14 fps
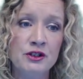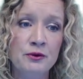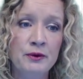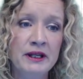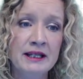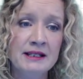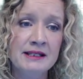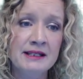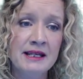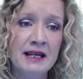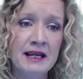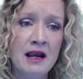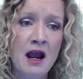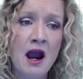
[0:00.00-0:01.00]
So we can
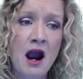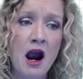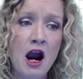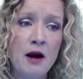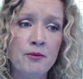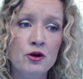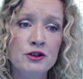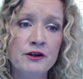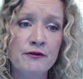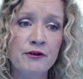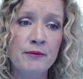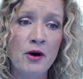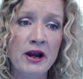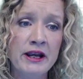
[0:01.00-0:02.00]
see our budget
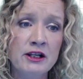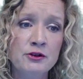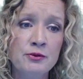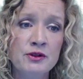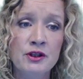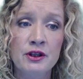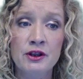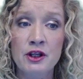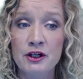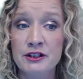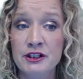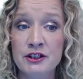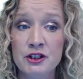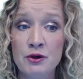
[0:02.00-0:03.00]
for bikes was
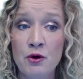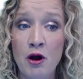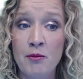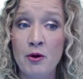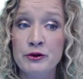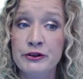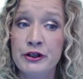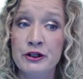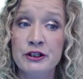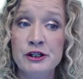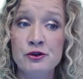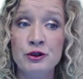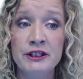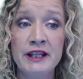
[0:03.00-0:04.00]
32, almost
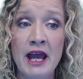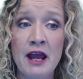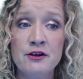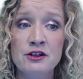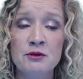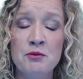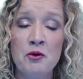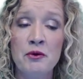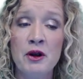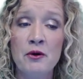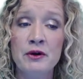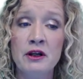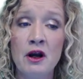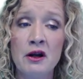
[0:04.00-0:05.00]
33,000, but we
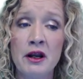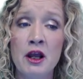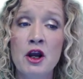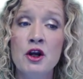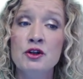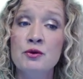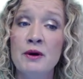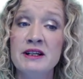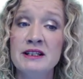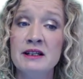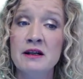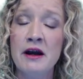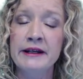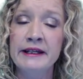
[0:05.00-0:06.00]
only got
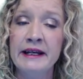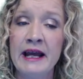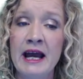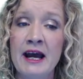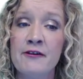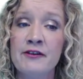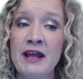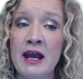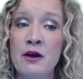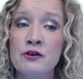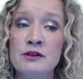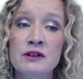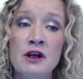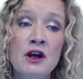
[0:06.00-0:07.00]

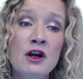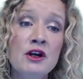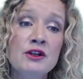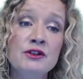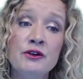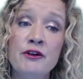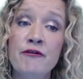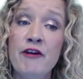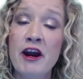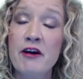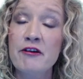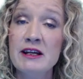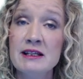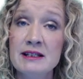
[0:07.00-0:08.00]
29,500. So the
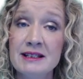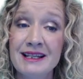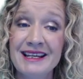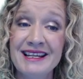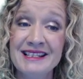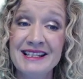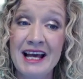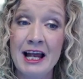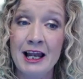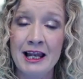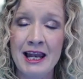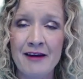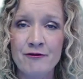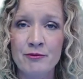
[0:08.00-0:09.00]
variance is
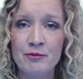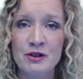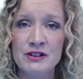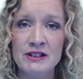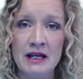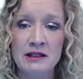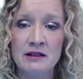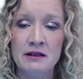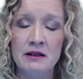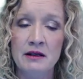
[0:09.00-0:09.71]
11%.